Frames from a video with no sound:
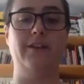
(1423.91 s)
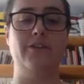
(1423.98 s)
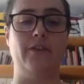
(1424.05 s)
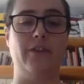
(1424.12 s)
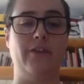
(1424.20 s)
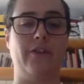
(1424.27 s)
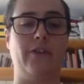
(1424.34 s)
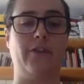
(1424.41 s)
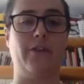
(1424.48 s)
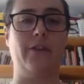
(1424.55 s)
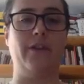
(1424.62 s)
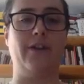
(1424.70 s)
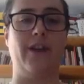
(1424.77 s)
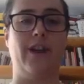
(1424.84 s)
during the
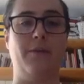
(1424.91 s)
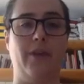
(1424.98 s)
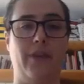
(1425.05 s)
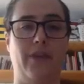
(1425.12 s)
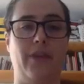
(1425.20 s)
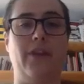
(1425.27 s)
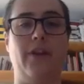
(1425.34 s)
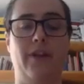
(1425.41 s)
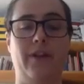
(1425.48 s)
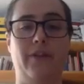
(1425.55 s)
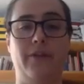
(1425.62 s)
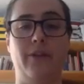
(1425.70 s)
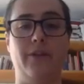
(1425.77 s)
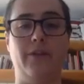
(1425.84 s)
story time with all
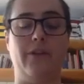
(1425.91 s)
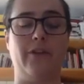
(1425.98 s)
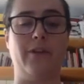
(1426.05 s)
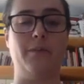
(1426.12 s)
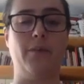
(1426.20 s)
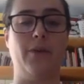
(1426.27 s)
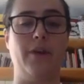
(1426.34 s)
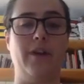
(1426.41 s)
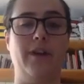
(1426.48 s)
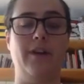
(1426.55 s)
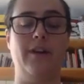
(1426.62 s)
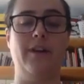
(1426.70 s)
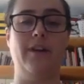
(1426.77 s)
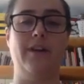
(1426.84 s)
of you to support
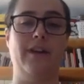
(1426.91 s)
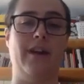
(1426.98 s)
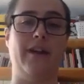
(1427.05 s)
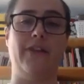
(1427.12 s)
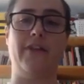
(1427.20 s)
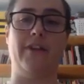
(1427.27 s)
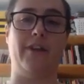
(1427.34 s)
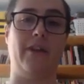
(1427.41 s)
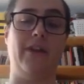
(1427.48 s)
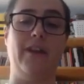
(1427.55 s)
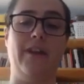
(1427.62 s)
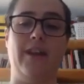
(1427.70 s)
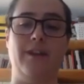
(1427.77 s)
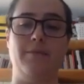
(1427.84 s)
us in our
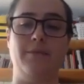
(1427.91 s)
thinking.